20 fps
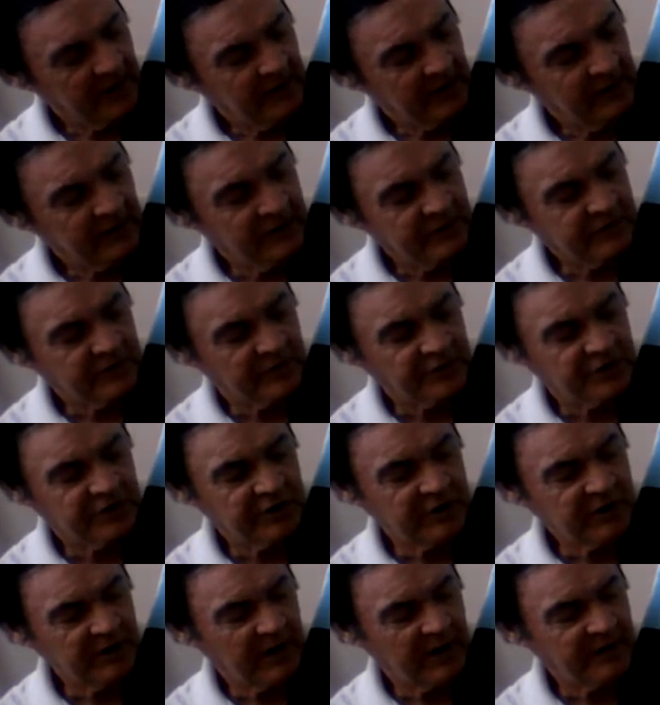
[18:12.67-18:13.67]
These are
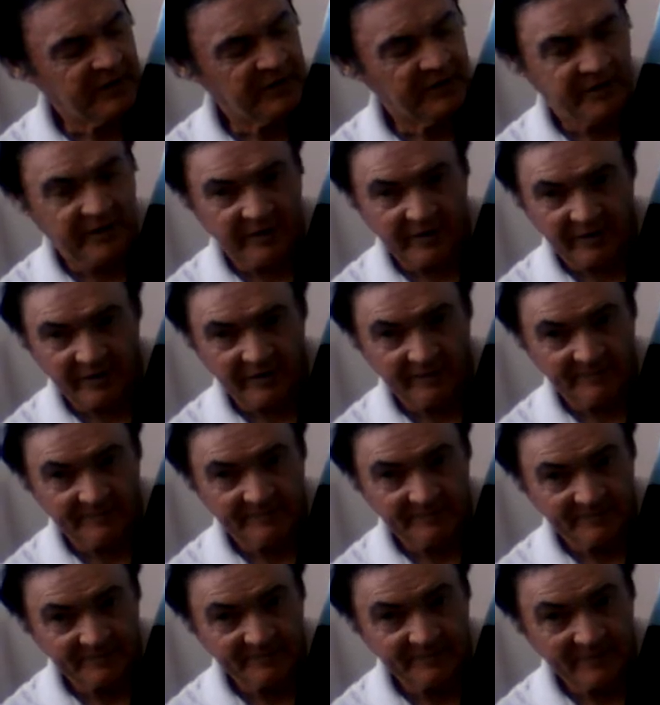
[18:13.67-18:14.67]
G and D.
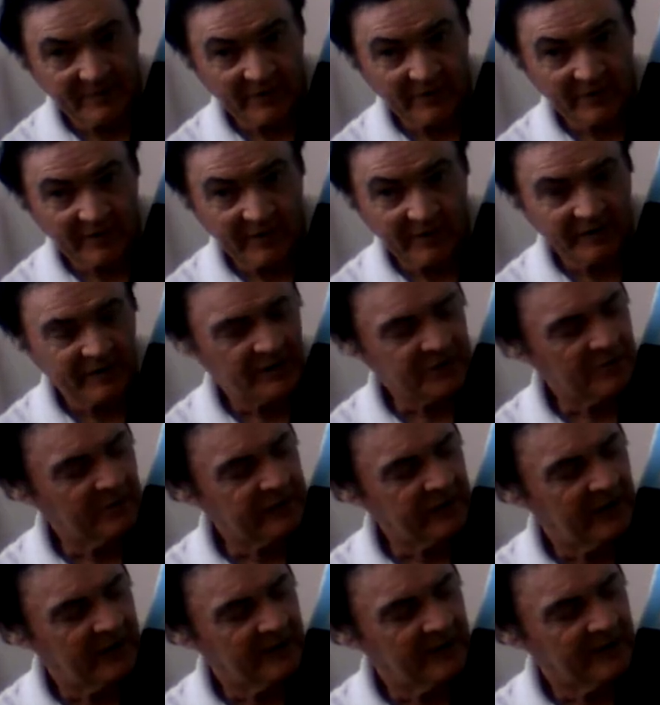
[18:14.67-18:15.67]
Okay, that's what
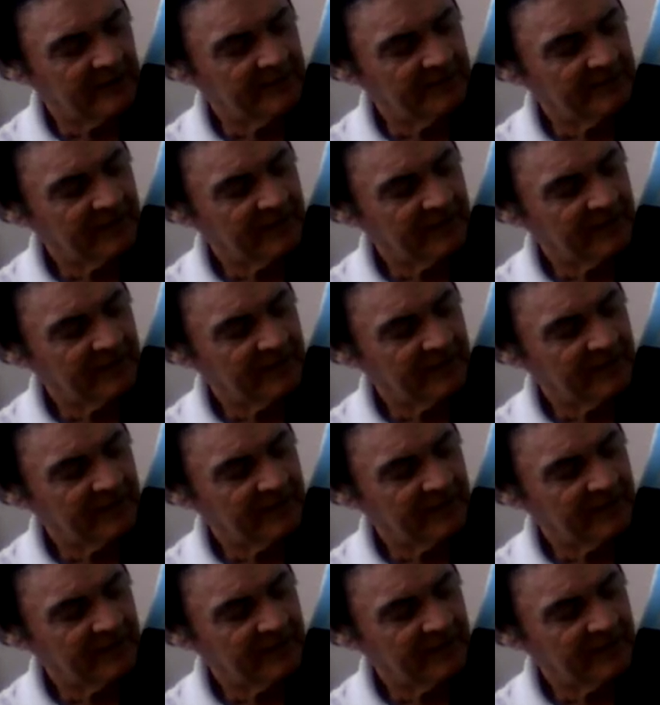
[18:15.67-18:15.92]
they are.